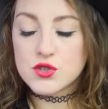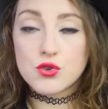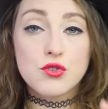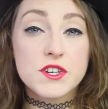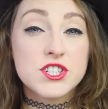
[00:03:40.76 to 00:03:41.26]

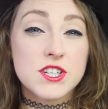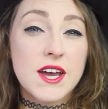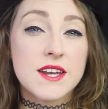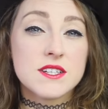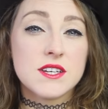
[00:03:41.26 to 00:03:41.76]
So
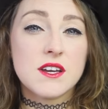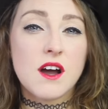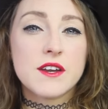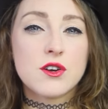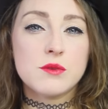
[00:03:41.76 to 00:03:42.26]
Christianity
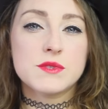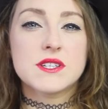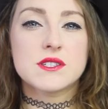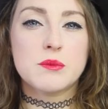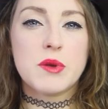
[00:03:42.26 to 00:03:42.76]
kind of comes
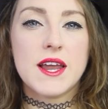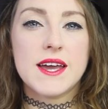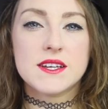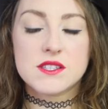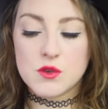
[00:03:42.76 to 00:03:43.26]
into
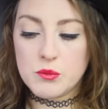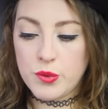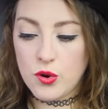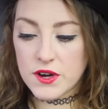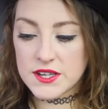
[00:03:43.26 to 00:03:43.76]
play at some
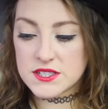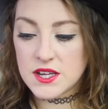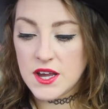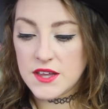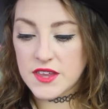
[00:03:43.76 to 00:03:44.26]

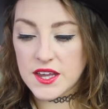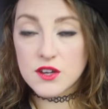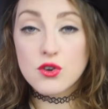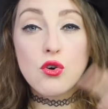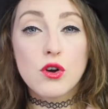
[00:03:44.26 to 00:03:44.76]
point. They
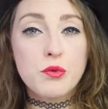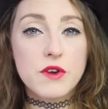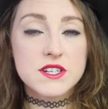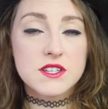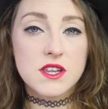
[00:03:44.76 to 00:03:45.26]

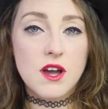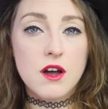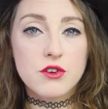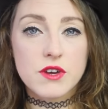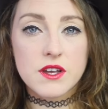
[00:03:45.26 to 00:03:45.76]
incorporated the
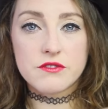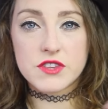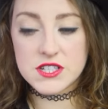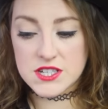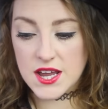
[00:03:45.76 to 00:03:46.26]
honouring
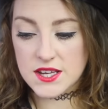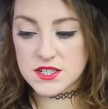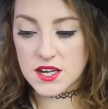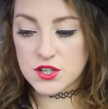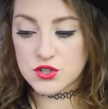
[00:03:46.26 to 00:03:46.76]
of the
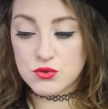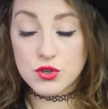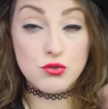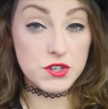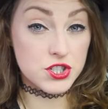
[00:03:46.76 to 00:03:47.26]
dead into
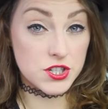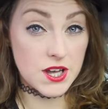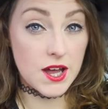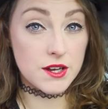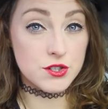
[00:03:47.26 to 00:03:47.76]
the Christian
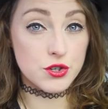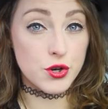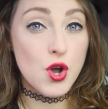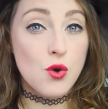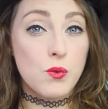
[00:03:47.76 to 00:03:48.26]

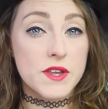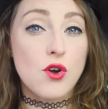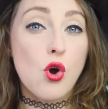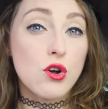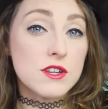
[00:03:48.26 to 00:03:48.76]
calendar
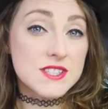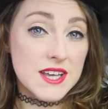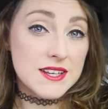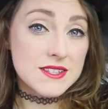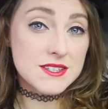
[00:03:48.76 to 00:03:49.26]
with All
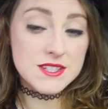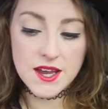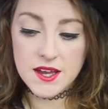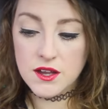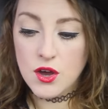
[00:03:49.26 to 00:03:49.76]
Saints'
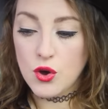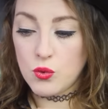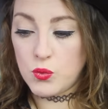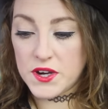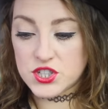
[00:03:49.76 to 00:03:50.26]
Day,
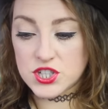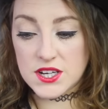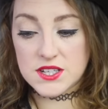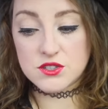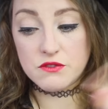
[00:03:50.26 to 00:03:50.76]
which
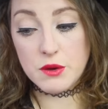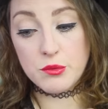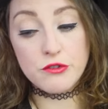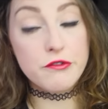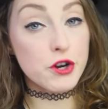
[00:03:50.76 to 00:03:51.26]
is
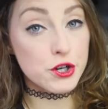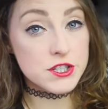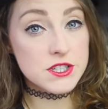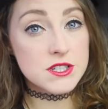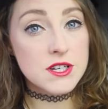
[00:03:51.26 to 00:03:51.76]
November
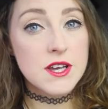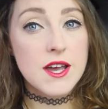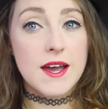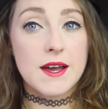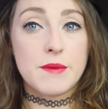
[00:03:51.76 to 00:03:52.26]
first.
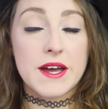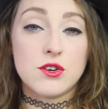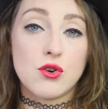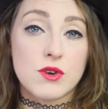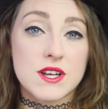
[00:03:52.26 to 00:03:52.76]
Um,
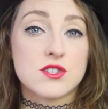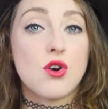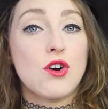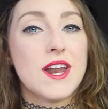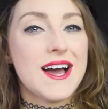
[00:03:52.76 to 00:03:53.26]
and known as All